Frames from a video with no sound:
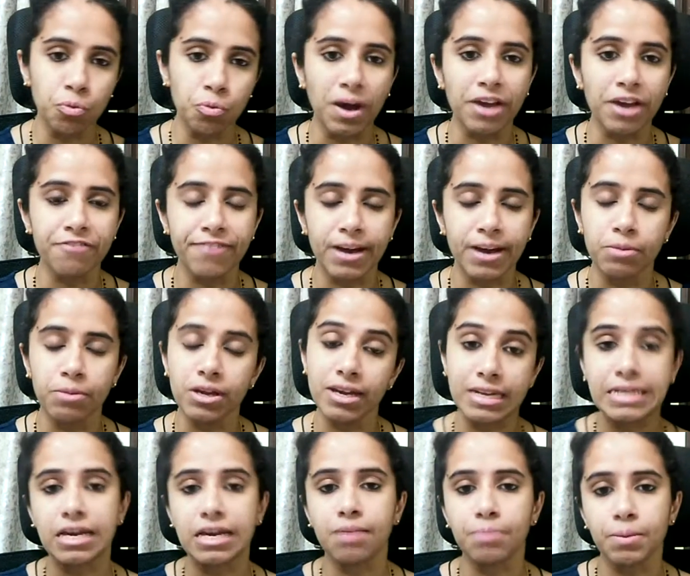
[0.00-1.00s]
you buy fabric,
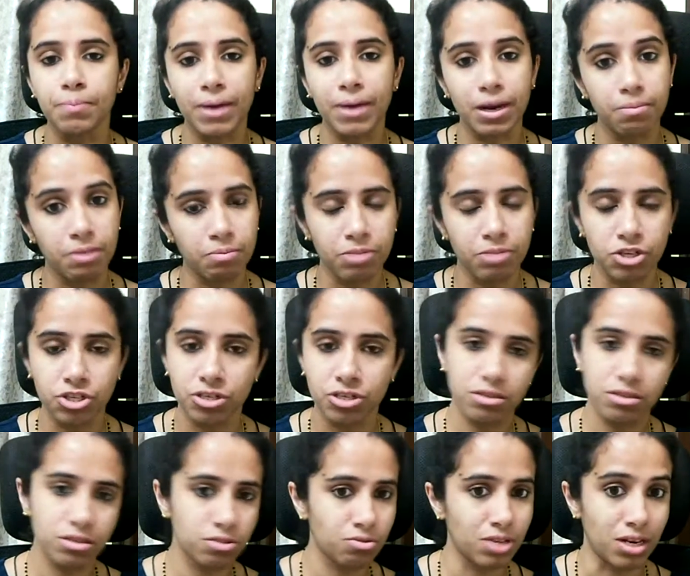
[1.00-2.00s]
it can be made by machine.
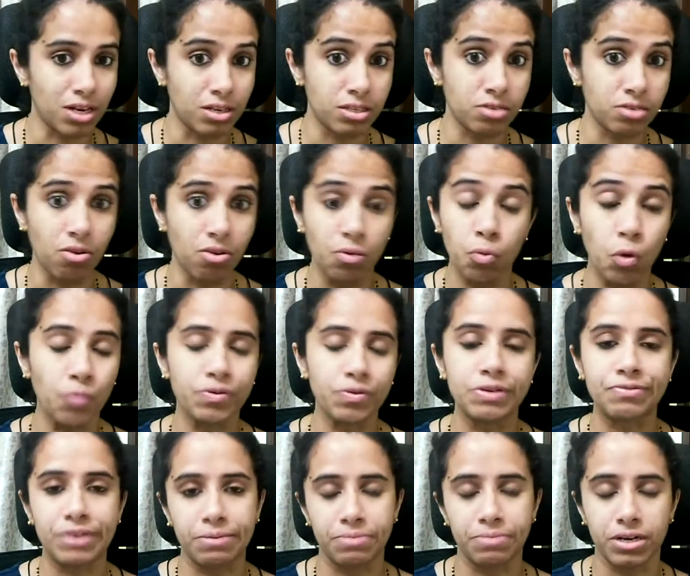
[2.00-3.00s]
So that is called
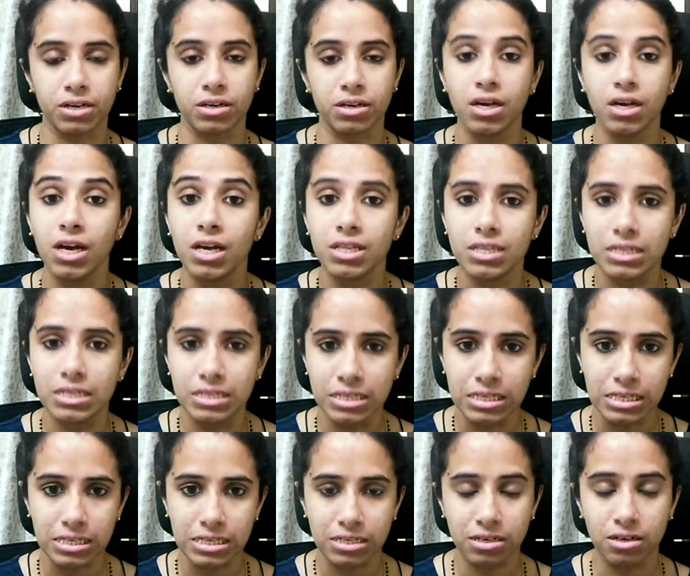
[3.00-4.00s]
woven fabric. The
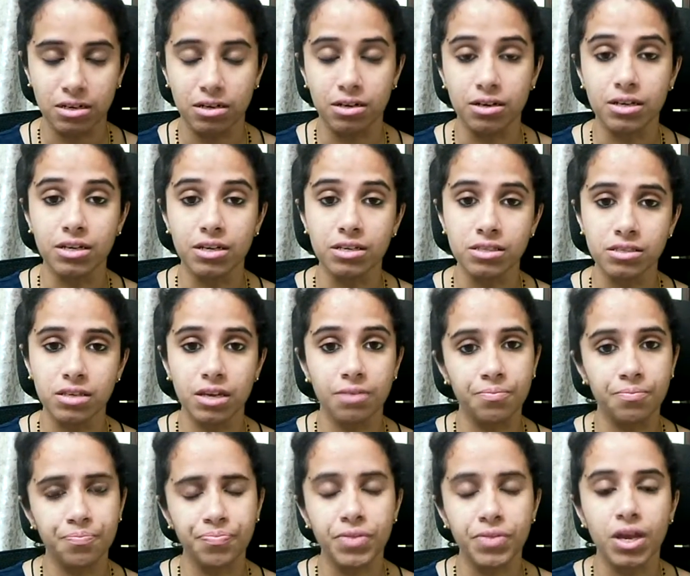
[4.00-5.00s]
knit is,
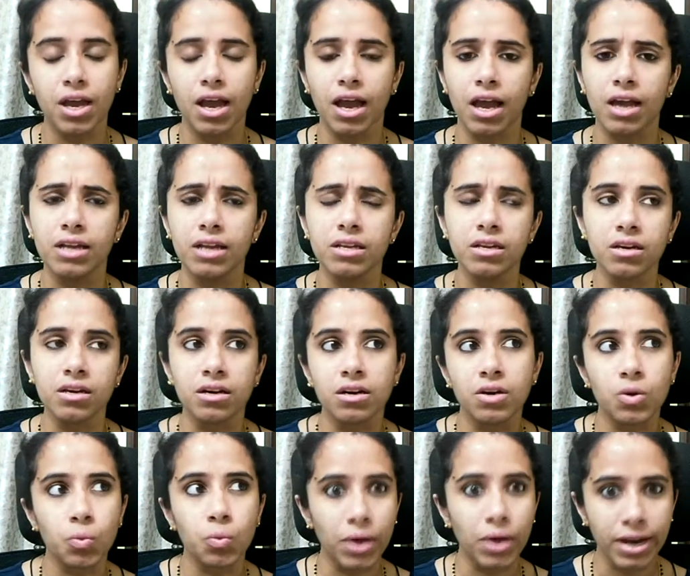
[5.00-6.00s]
and
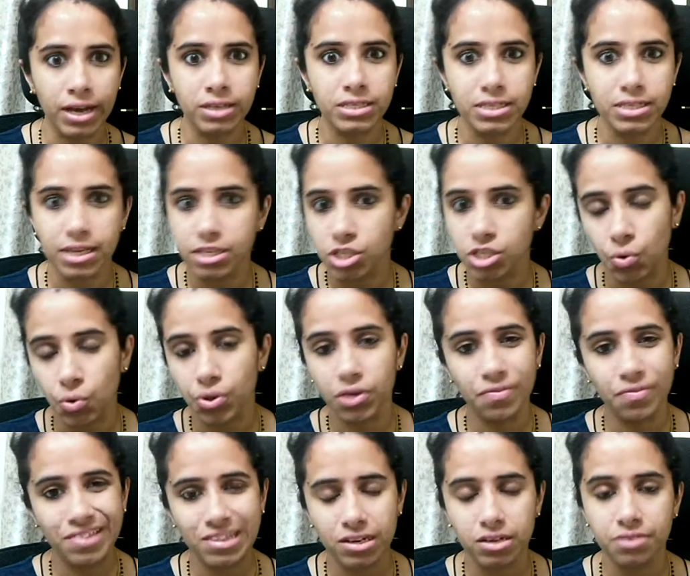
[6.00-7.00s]
when I say sewing
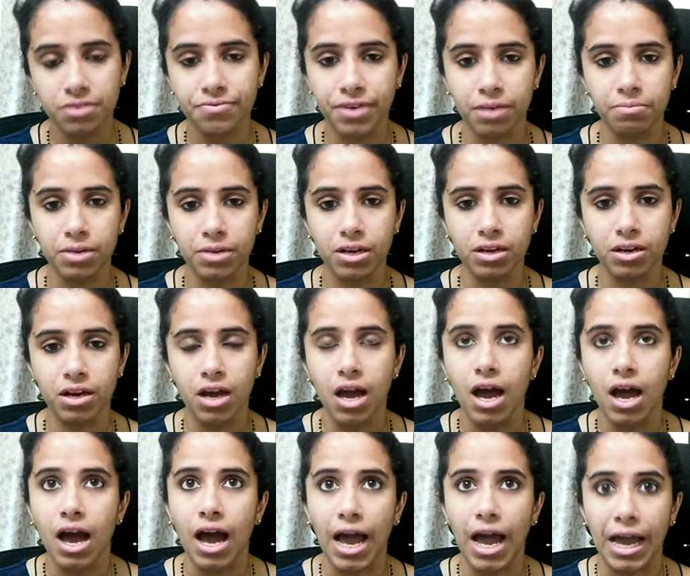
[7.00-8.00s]
with knit fabric,
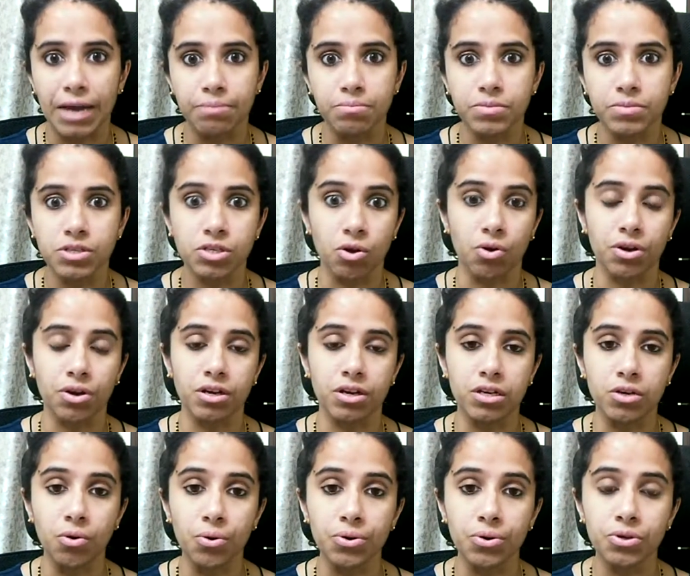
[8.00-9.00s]
I am
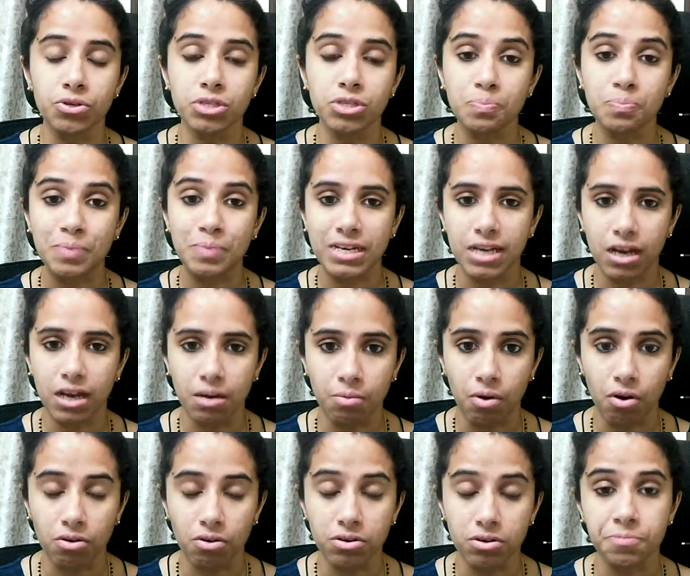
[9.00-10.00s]
going to speak
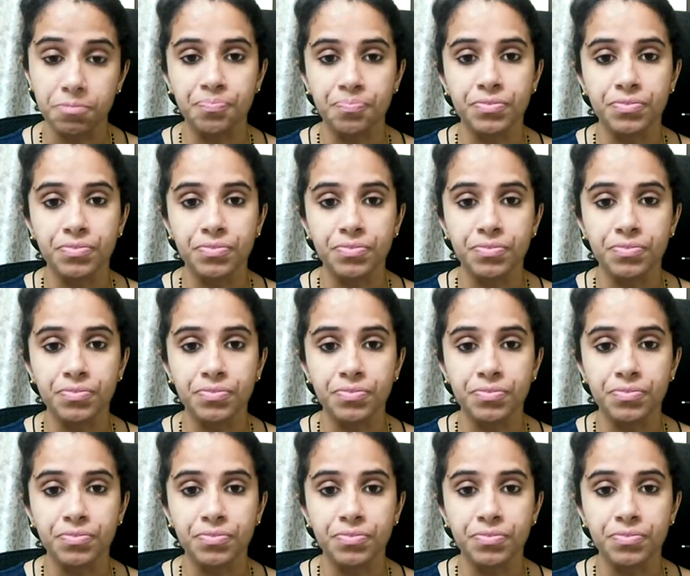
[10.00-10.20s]
about